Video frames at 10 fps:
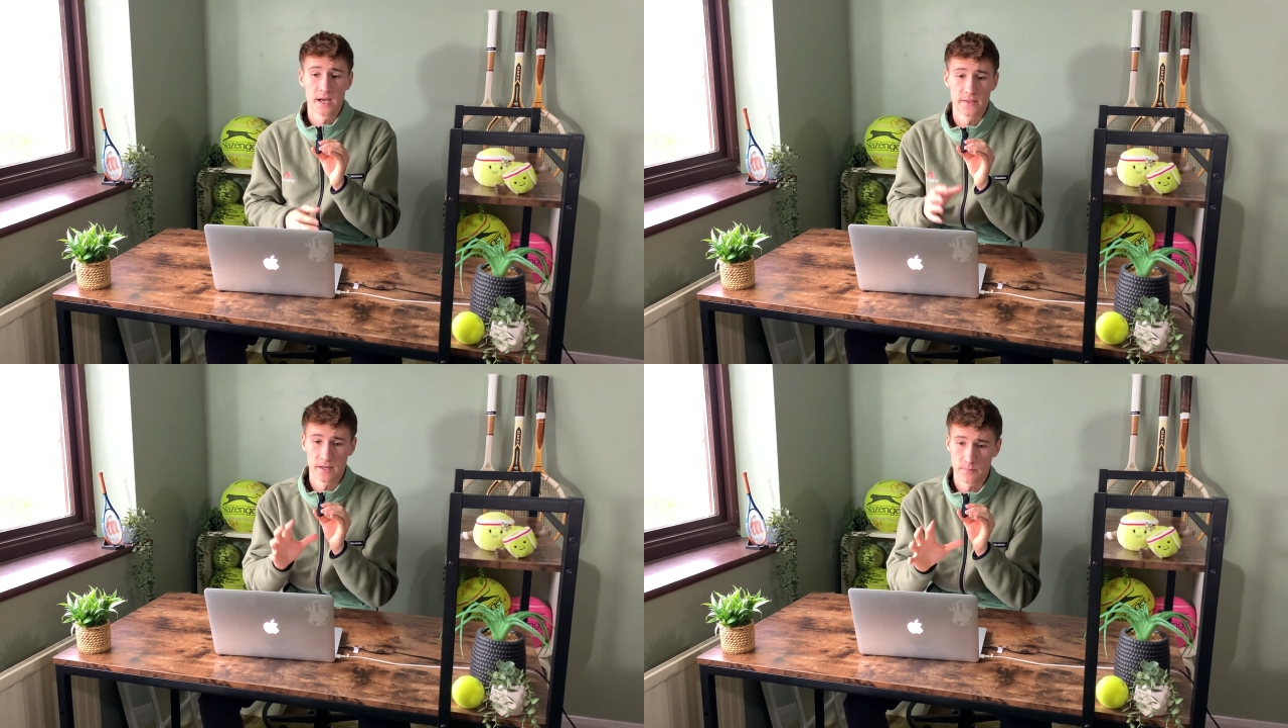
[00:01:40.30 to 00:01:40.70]

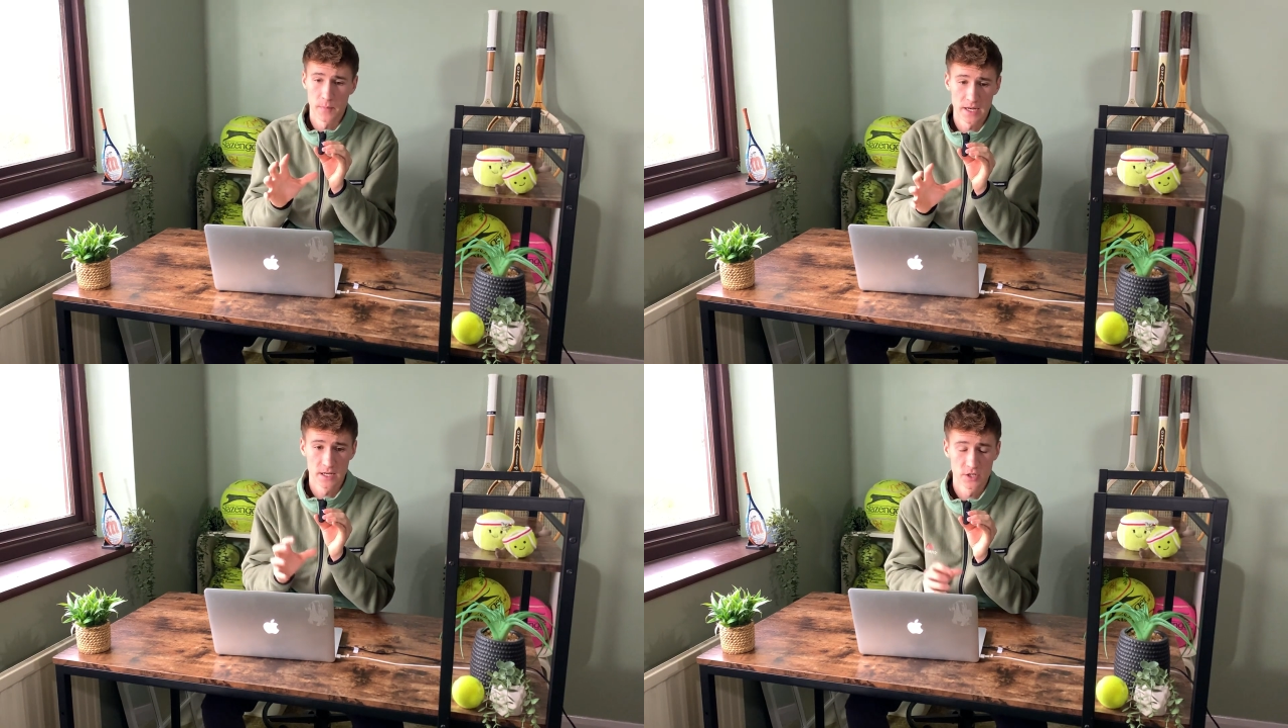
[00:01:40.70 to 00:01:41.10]
and then
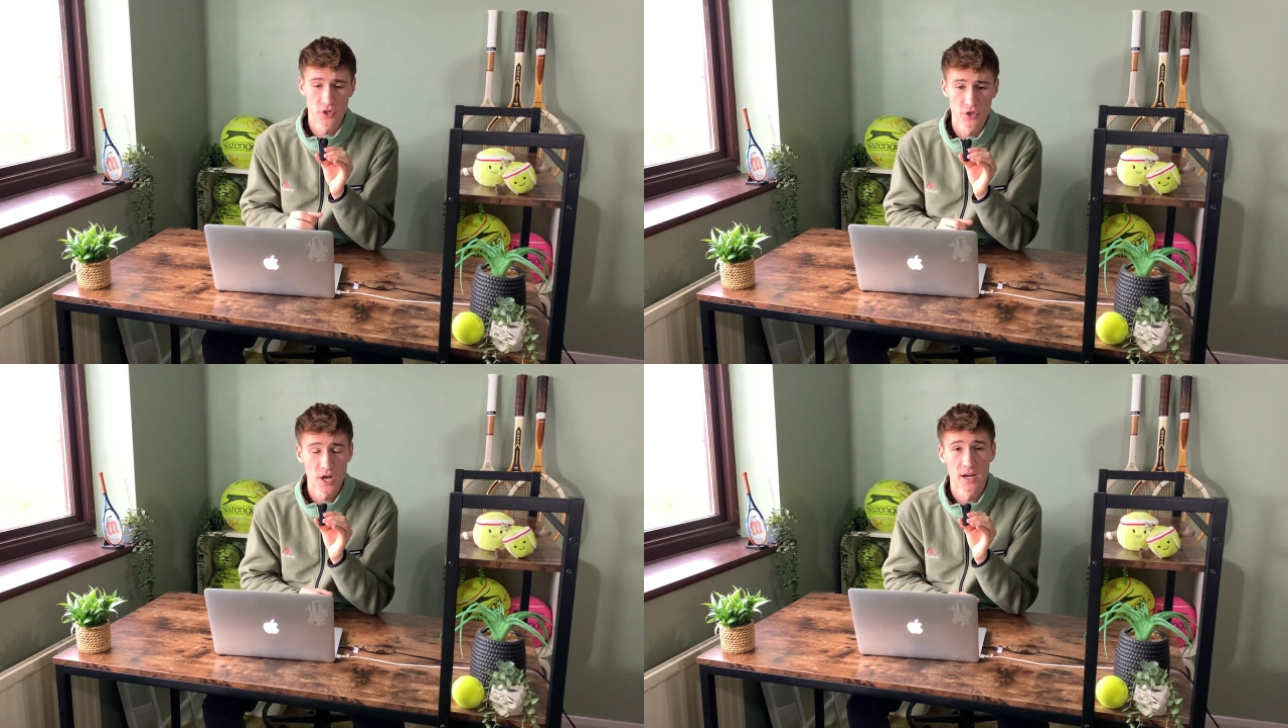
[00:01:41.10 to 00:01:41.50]
make it into
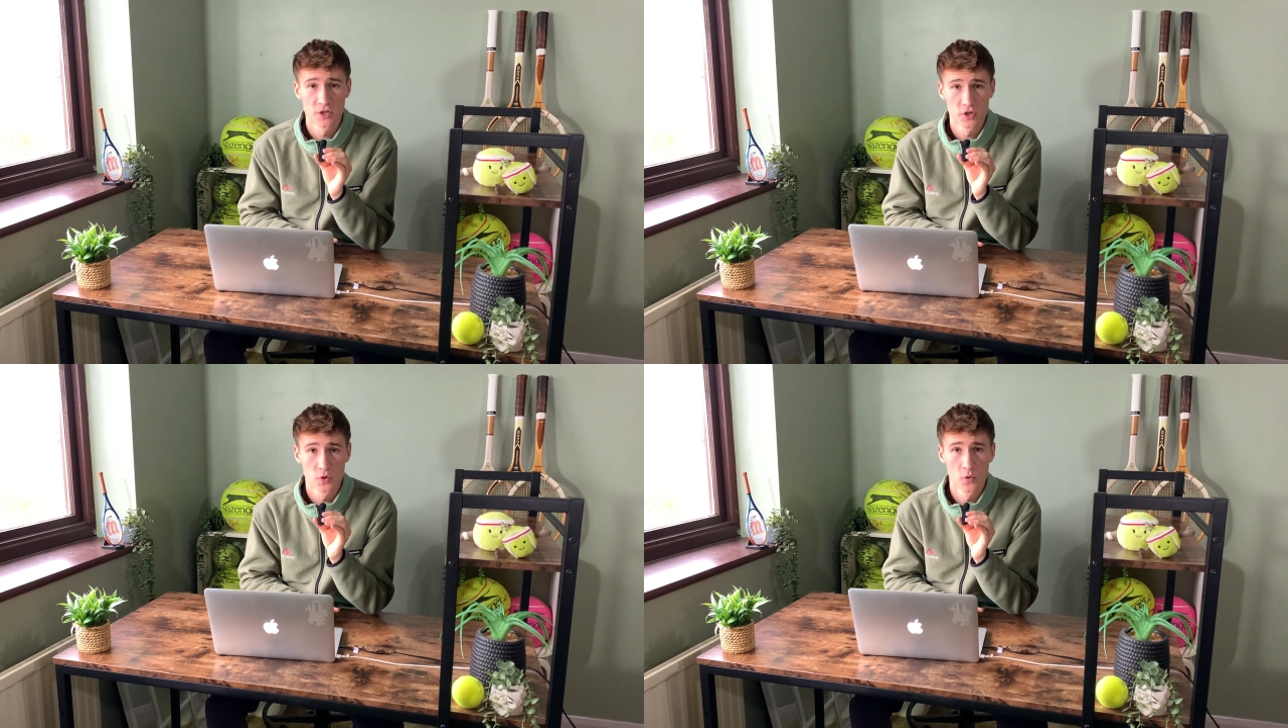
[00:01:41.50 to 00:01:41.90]
a
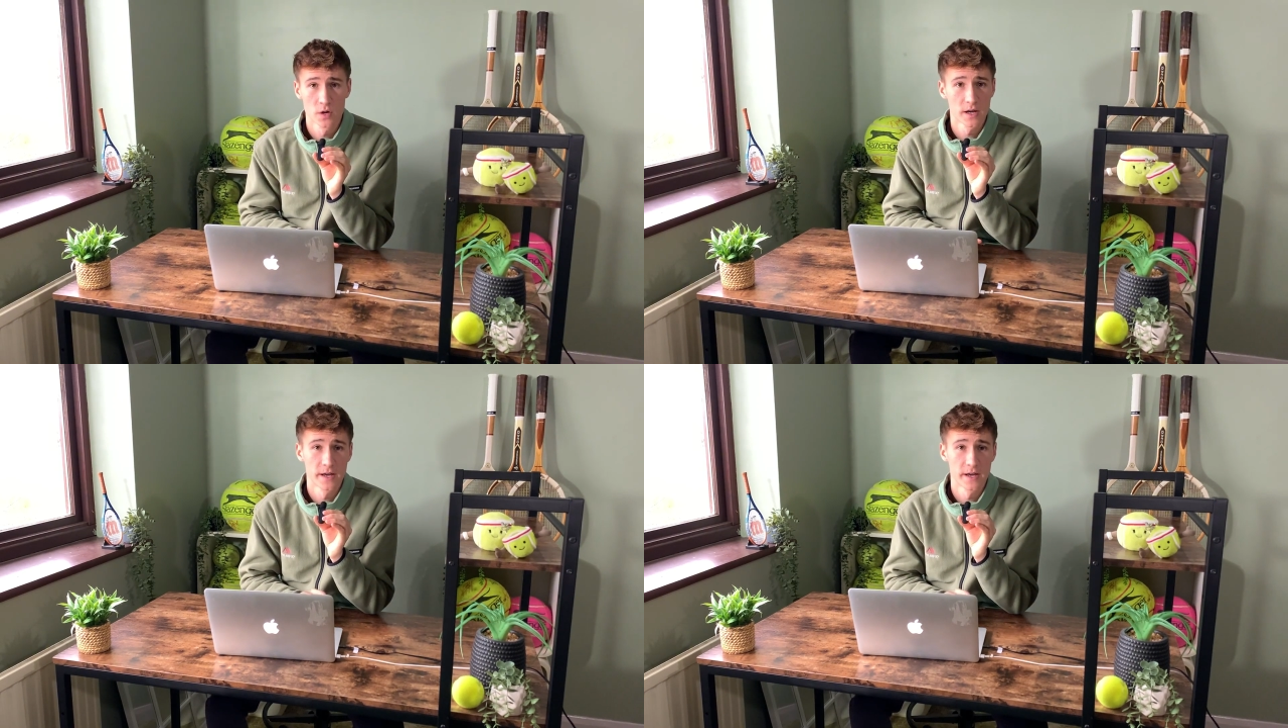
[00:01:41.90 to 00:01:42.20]
Challenger Tour,